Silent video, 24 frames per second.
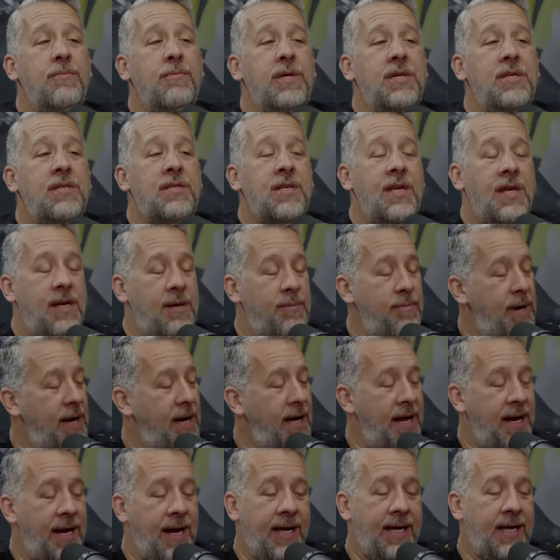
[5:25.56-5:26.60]
be said
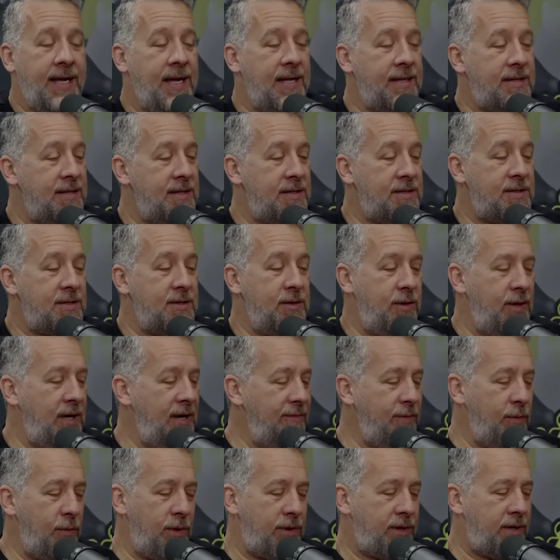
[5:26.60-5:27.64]
about, and I get this too.
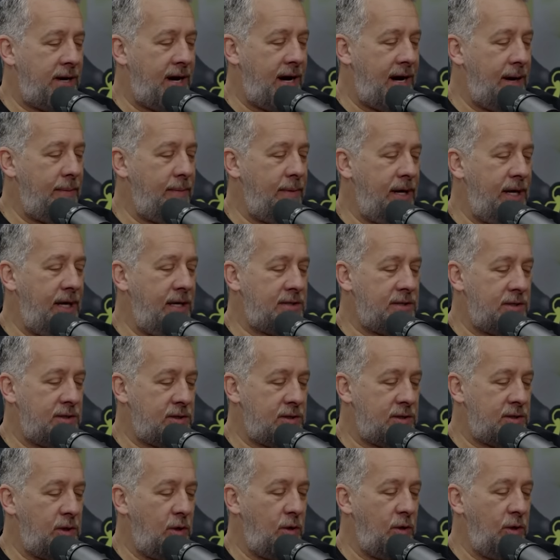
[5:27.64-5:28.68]
Even with comedy, it's a
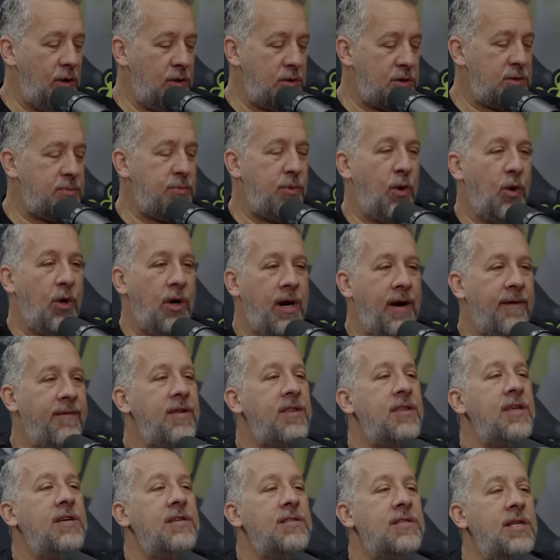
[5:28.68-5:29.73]
solo sport.
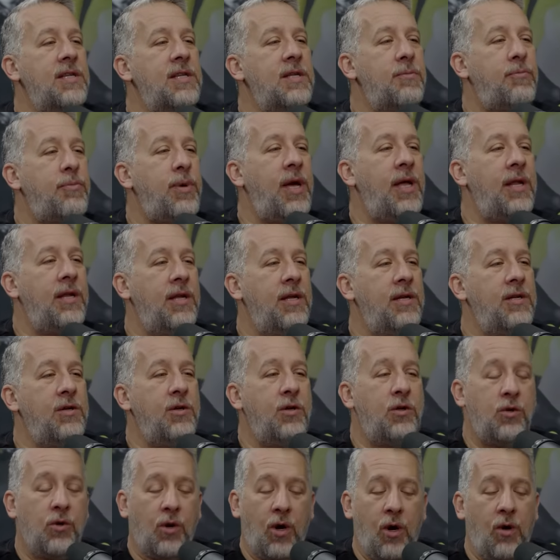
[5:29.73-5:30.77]
Everything's independent. You
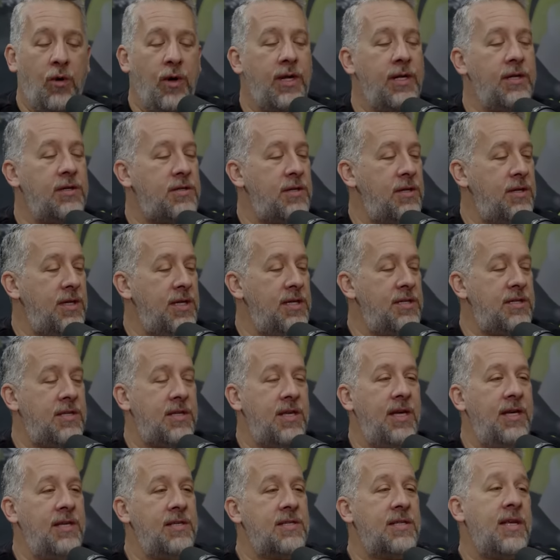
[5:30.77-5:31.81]
grow into these
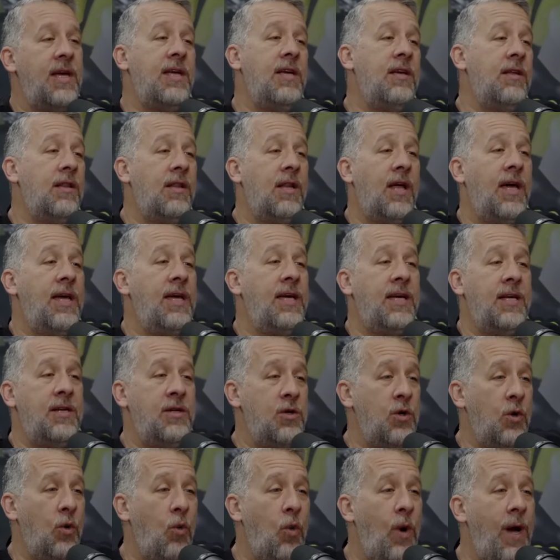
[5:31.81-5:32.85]
things that you like and
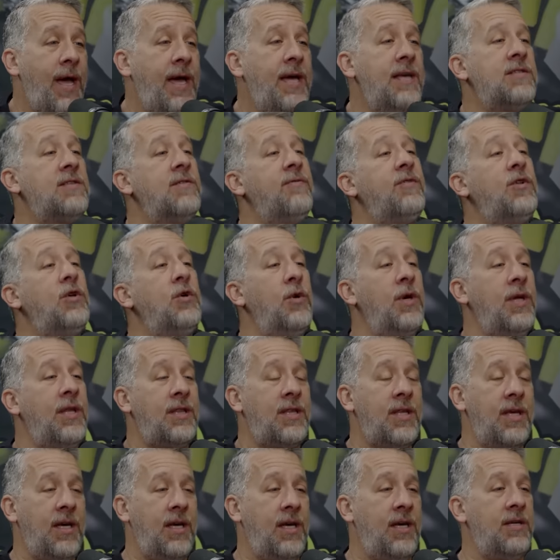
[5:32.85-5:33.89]
your ways of doing
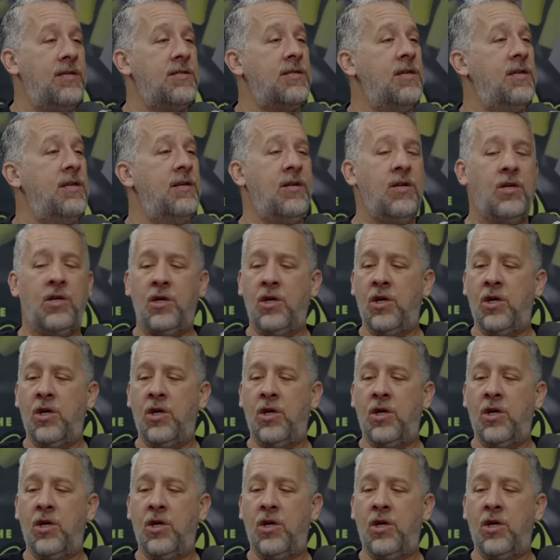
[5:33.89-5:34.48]
things, and